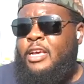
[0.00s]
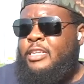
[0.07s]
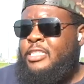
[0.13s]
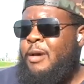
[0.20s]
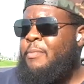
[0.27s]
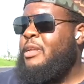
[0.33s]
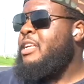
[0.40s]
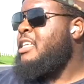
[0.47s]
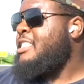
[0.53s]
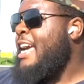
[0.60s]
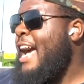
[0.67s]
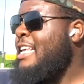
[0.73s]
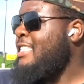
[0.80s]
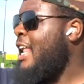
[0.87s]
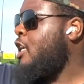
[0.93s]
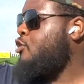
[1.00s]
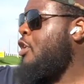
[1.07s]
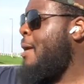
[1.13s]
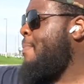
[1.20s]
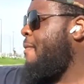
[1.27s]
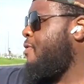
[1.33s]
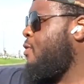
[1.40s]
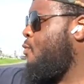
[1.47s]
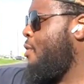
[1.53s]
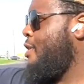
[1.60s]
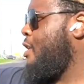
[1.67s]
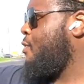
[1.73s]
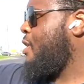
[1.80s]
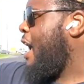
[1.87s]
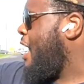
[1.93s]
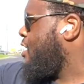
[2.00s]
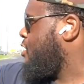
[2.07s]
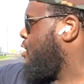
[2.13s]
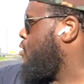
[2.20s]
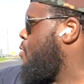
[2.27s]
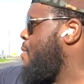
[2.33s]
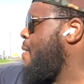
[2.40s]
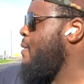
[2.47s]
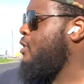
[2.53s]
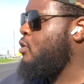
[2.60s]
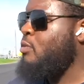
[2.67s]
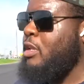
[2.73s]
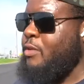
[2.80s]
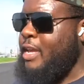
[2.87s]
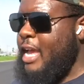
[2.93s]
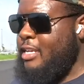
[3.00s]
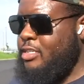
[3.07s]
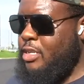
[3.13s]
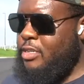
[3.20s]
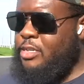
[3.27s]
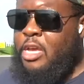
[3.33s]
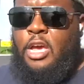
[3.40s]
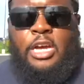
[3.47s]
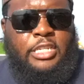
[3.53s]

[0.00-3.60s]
Some of these guys gotta drop off to one location or maybe two locations.